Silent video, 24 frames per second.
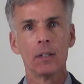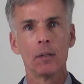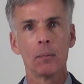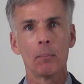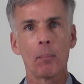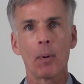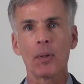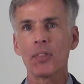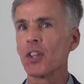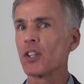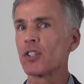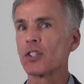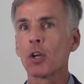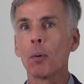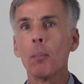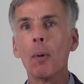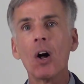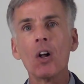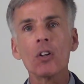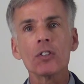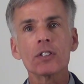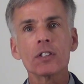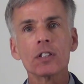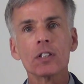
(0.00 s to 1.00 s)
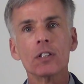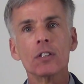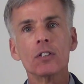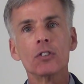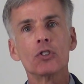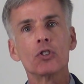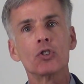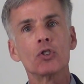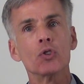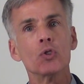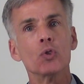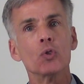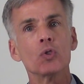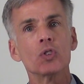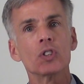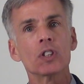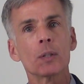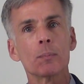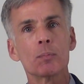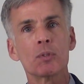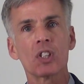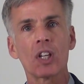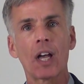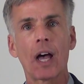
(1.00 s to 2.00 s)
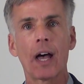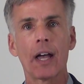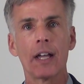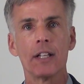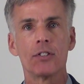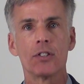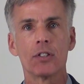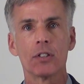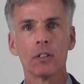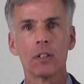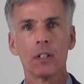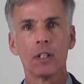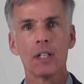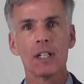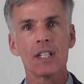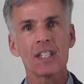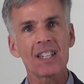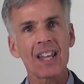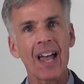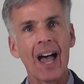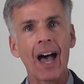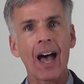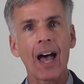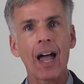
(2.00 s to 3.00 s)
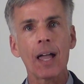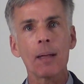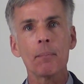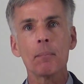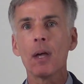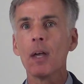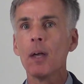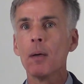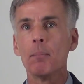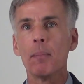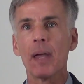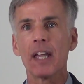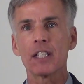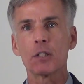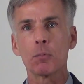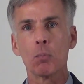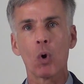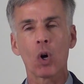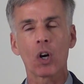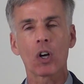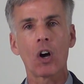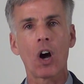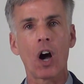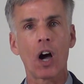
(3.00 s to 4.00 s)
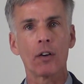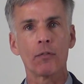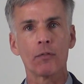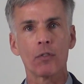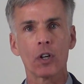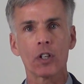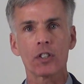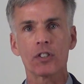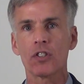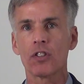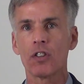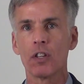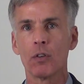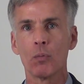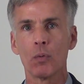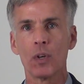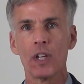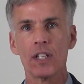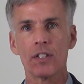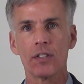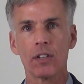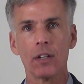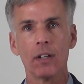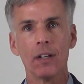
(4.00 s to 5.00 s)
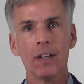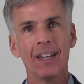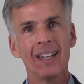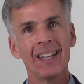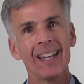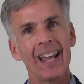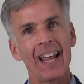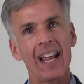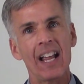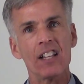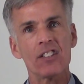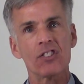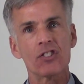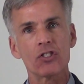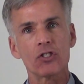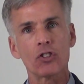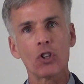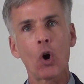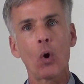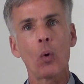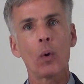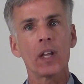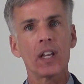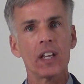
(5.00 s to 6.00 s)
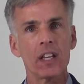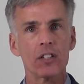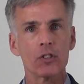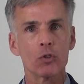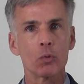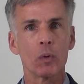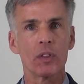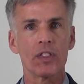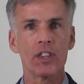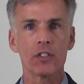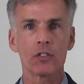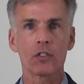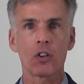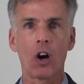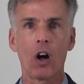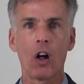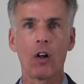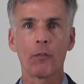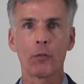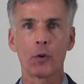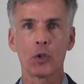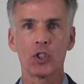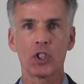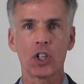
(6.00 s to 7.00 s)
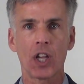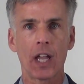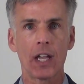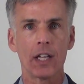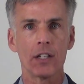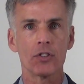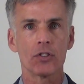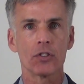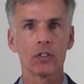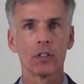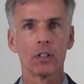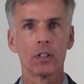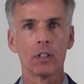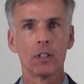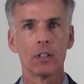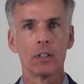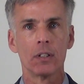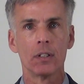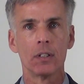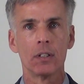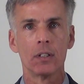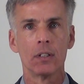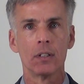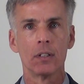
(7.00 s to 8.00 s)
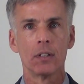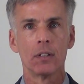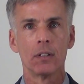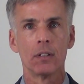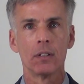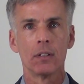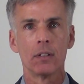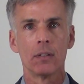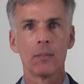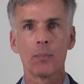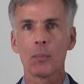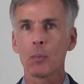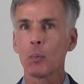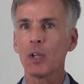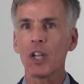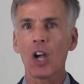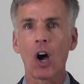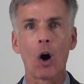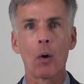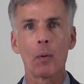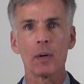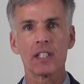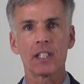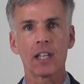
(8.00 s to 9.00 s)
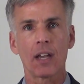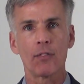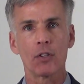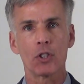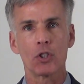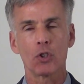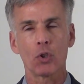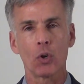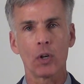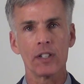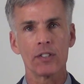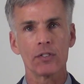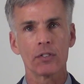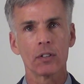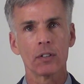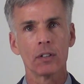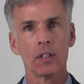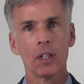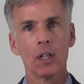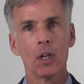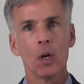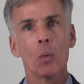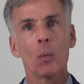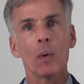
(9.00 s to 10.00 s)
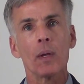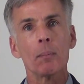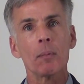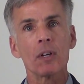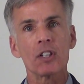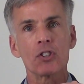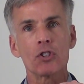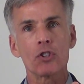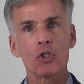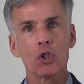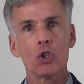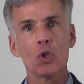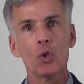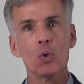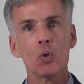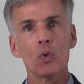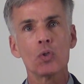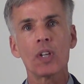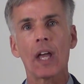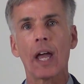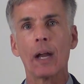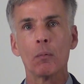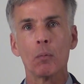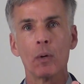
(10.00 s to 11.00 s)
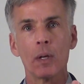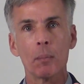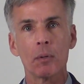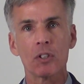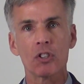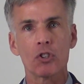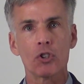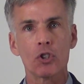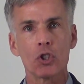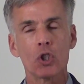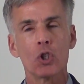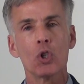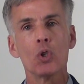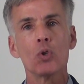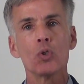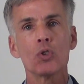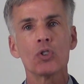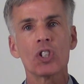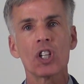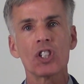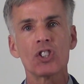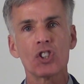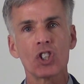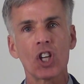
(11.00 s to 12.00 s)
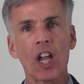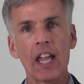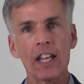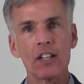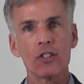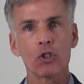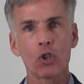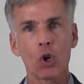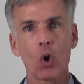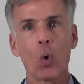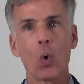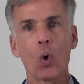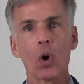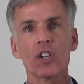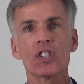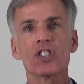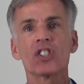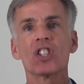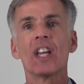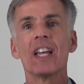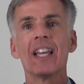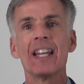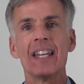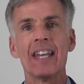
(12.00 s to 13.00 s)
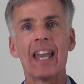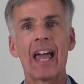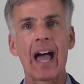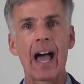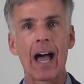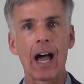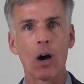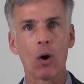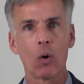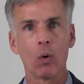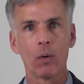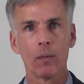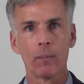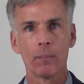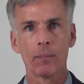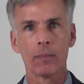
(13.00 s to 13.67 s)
But the tumult soon subsides. Time makes more converts than reason, and so it is with this call for change. We always have a choice. We must choose, and we must choose to change course now.